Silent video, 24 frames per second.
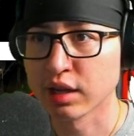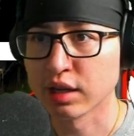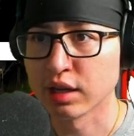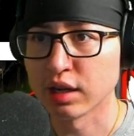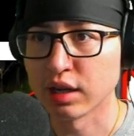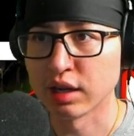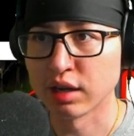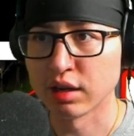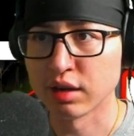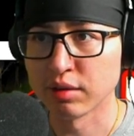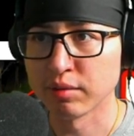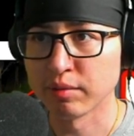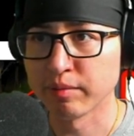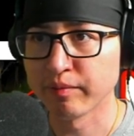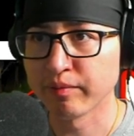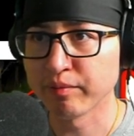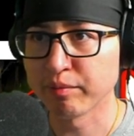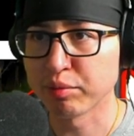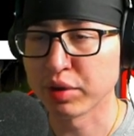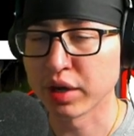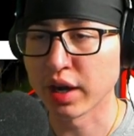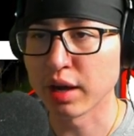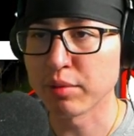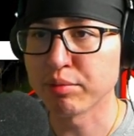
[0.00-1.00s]

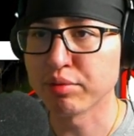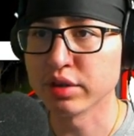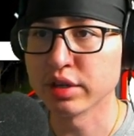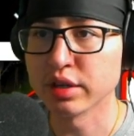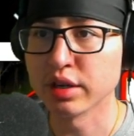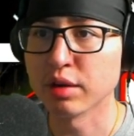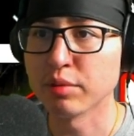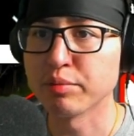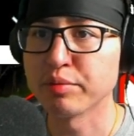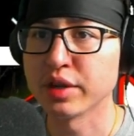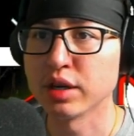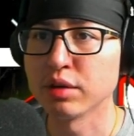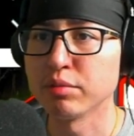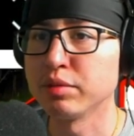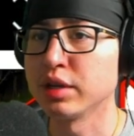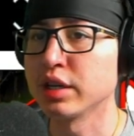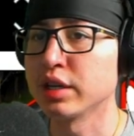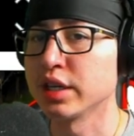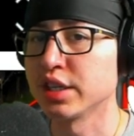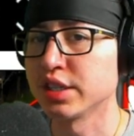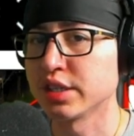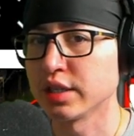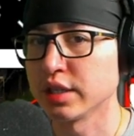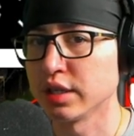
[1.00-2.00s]
But I put it up here
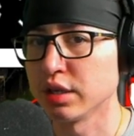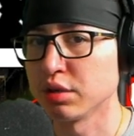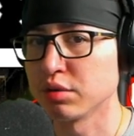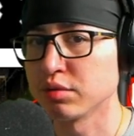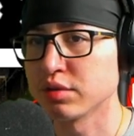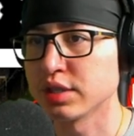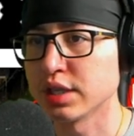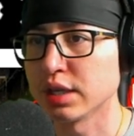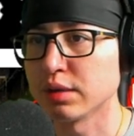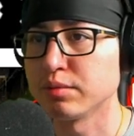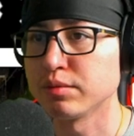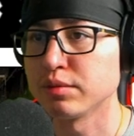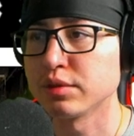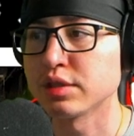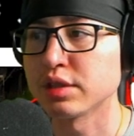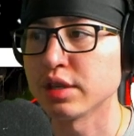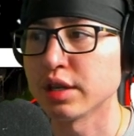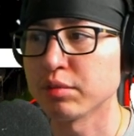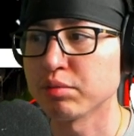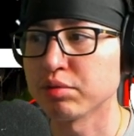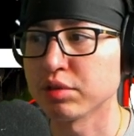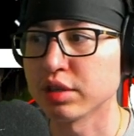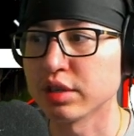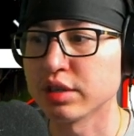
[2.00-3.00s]
because some
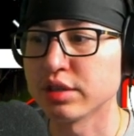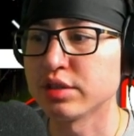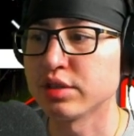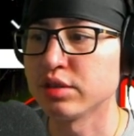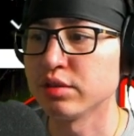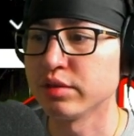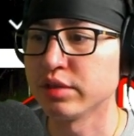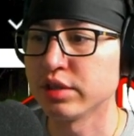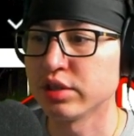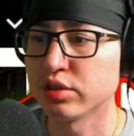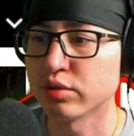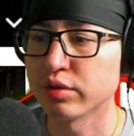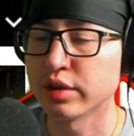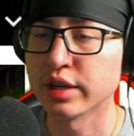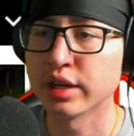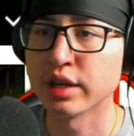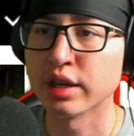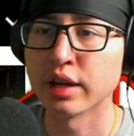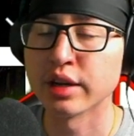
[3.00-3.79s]
Snake players do enjoy it.